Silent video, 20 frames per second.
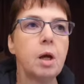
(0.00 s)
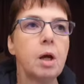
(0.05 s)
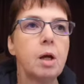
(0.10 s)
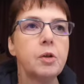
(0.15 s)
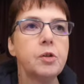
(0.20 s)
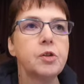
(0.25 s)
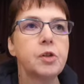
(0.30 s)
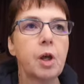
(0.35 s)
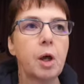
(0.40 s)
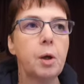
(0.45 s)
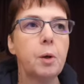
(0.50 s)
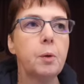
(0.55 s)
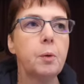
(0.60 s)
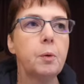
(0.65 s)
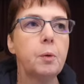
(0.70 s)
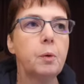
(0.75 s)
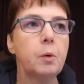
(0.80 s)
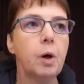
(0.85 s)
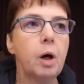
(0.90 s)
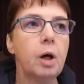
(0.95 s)

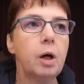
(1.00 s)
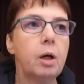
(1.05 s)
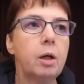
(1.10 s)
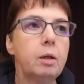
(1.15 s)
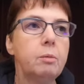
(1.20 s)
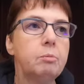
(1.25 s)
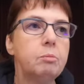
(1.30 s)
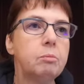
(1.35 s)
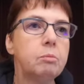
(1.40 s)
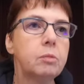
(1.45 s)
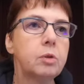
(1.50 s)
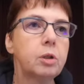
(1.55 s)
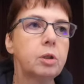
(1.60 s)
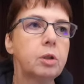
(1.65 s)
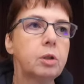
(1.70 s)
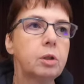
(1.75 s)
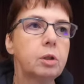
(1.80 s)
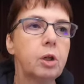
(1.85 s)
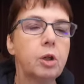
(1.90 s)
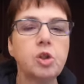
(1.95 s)
So I'm
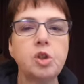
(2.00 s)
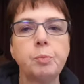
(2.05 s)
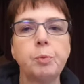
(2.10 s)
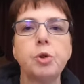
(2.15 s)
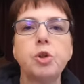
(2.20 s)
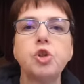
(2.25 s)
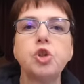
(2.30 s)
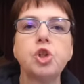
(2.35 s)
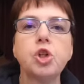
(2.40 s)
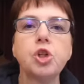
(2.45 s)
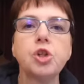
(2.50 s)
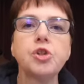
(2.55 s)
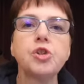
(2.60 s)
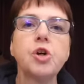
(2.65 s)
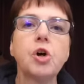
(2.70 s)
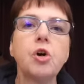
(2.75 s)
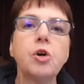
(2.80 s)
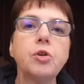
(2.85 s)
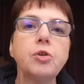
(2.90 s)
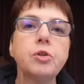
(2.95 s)
going to put the shirt
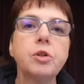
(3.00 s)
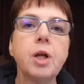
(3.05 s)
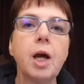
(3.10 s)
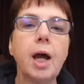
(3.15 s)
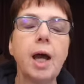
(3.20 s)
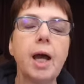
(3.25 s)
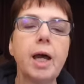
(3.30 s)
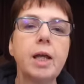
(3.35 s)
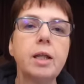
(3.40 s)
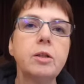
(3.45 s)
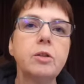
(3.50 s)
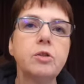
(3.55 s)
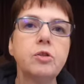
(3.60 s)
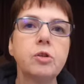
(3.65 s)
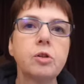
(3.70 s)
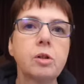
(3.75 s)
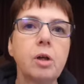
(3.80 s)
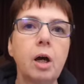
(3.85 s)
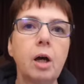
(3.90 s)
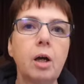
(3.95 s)
on and
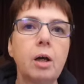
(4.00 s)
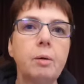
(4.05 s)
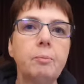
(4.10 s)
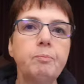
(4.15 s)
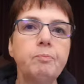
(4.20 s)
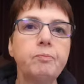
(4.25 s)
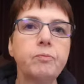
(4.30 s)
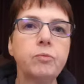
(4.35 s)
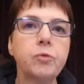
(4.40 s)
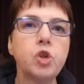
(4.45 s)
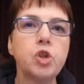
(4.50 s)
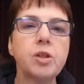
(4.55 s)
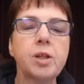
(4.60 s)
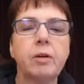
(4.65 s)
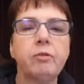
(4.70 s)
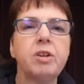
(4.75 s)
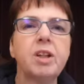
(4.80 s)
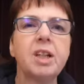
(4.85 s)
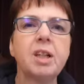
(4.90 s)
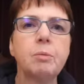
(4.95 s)
just have
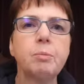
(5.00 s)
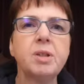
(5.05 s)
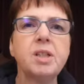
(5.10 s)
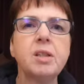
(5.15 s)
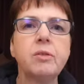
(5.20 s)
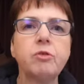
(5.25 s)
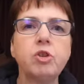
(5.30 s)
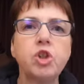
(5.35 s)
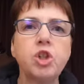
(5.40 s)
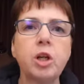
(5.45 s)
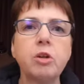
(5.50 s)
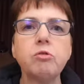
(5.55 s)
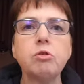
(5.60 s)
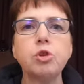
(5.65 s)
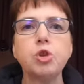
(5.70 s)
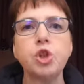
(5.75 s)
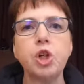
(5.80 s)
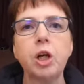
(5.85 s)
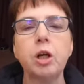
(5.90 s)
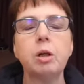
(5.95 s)
a little bit of a general
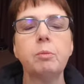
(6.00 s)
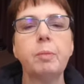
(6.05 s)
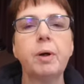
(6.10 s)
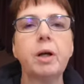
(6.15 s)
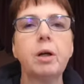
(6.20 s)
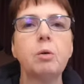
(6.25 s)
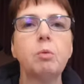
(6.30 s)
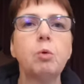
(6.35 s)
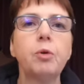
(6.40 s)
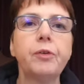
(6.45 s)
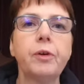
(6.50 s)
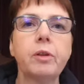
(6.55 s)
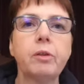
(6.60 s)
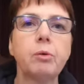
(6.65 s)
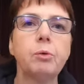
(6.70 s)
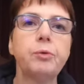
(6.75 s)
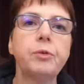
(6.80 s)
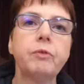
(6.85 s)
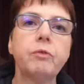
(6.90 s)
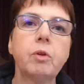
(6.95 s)
chat about what I
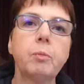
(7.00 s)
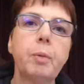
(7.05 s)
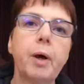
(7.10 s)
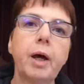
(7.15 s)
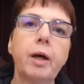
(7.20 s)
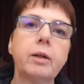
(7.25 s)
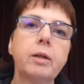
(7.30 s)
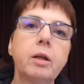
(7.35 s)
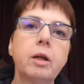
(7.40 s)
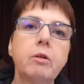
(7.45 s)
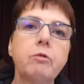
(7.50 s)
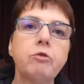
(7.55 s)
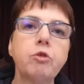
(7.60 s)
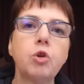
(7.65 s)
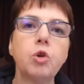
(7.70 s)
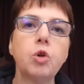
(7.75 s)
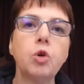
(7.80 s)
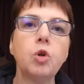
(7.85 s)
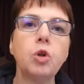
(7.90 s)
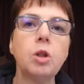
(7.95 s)
thought of the pattern
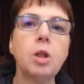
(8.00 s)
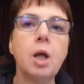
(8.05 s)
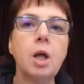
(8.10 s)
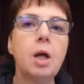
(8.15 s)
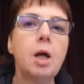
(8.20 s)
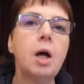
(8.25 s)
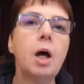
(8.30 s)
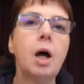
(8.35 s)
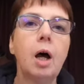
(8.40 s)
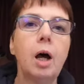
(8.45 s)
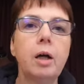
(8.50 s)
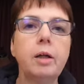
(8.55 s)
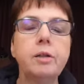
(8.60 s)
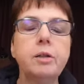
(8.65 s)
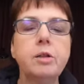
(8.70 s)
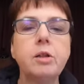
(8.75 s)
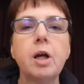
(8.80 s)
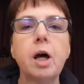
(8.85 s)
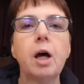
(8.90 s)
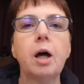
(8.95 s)
overall,
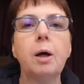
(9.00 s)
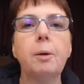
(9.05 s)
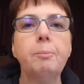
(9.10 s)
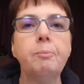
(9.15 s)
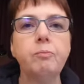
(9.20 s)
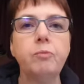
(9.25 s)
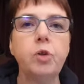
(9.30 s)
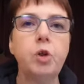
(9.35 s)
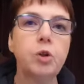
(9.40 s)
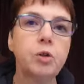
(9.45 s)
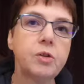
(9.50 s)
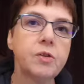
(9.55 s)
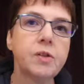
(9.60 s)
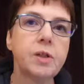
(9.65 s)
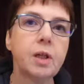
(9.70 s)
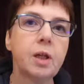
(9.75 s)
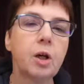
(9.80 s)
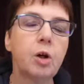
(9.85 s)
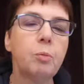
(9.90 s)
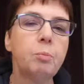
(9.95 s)
and you can
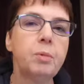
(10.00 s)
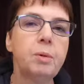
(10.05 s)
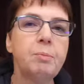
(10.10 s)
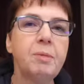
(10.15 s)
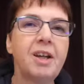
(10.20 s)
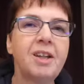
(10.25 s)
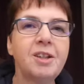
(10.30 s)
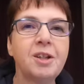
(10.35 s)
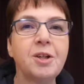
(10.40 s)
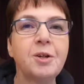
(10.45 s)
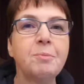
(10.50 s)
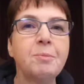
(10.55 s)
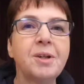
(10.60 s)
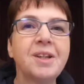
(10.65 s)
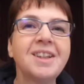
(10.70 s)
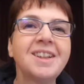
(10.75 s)
see it on me made up.